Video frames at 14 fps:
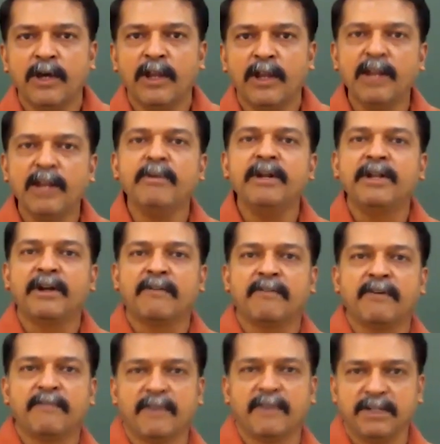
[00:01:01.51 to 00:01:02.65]
limit of a
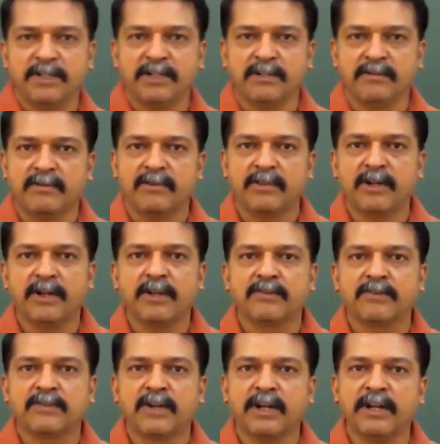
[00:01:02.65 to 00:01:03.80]
function that you have
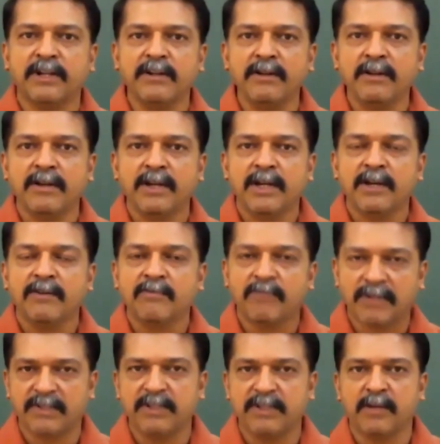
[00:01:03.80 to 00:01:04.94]
studied in
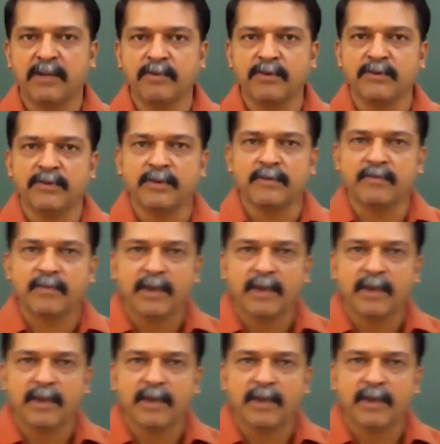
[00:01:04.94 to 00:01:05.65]
first year PUC.